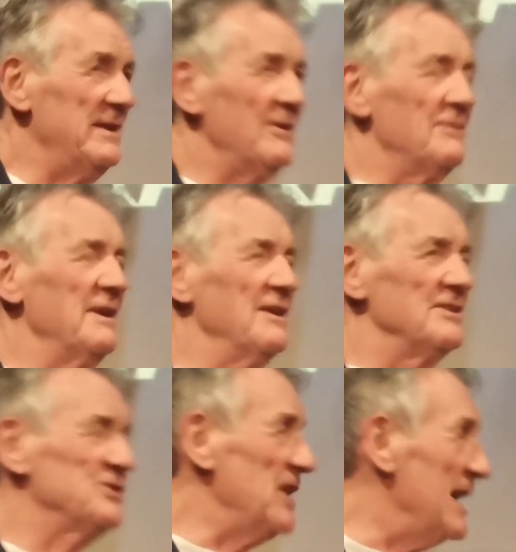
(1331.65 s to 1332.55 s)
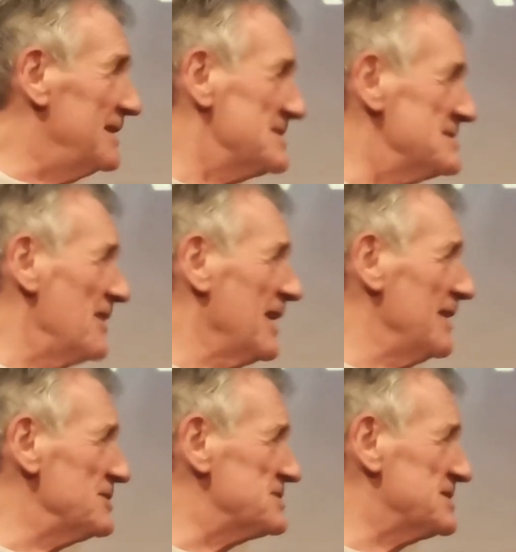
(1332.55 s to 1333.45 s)
I mean, you're in a shed. There's
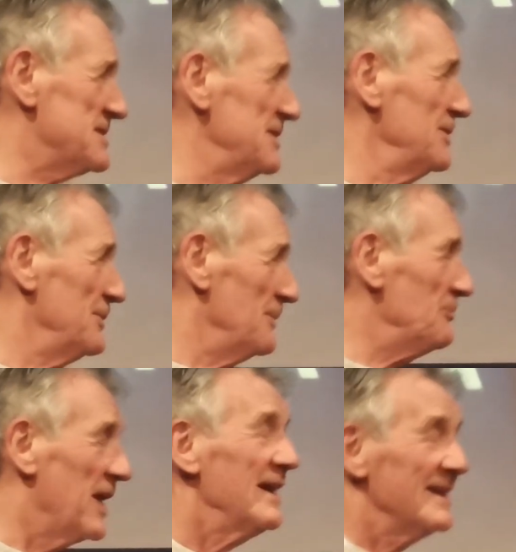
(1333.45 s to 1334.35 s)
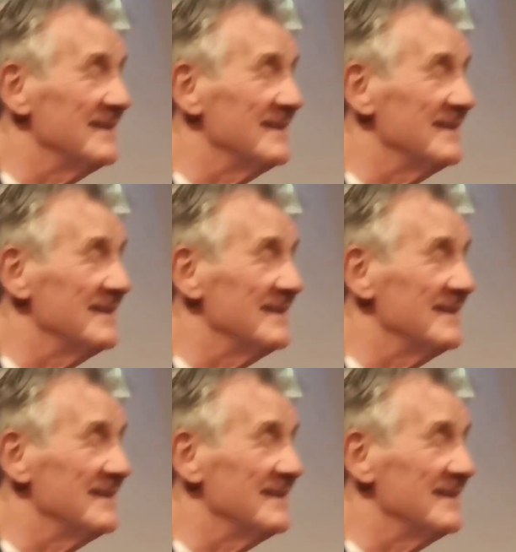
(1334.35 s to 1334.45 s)
nothing else to do.